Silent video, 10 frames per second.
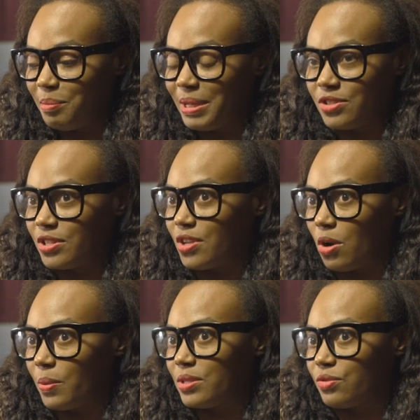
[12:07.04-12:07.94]
But it's just
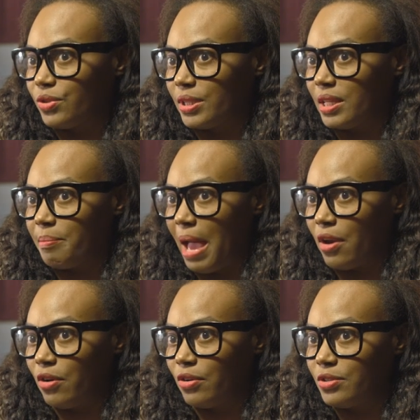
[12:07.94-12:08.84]
always really
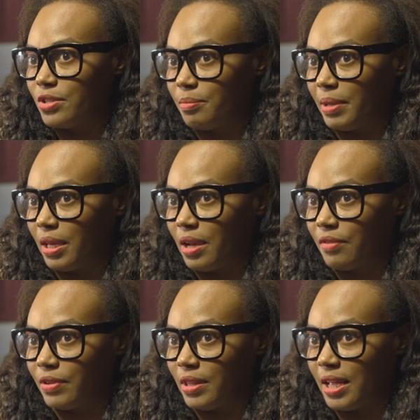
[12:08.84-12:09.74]
mattered to me, and I
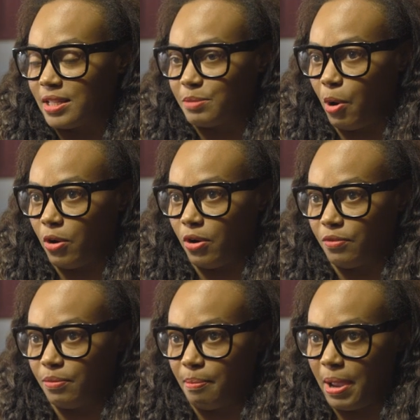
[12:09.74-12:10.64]
feel like it's part
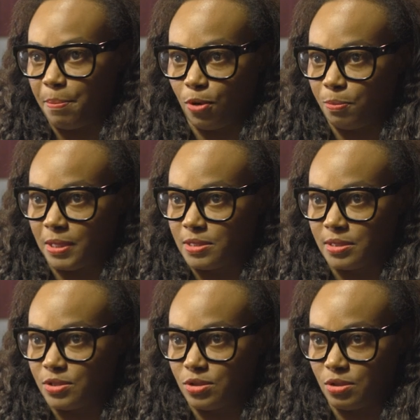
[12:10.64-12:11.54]
of my purpose
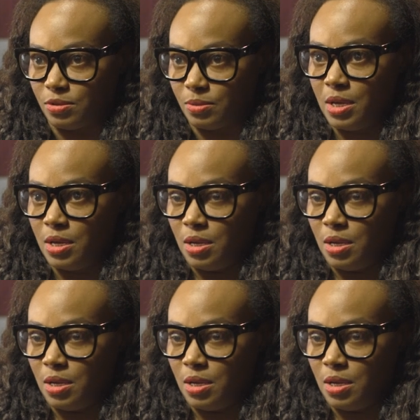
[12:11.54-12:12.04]
is to